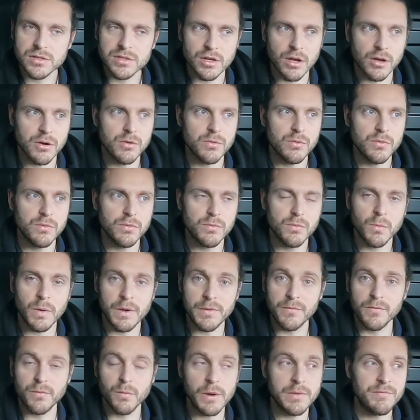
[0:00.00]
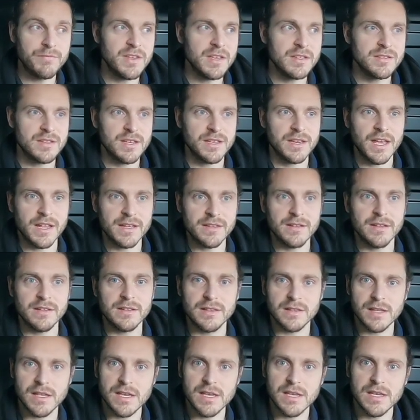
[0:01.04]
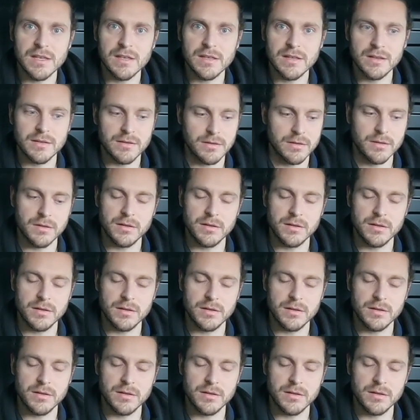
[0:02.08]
So we disconnected the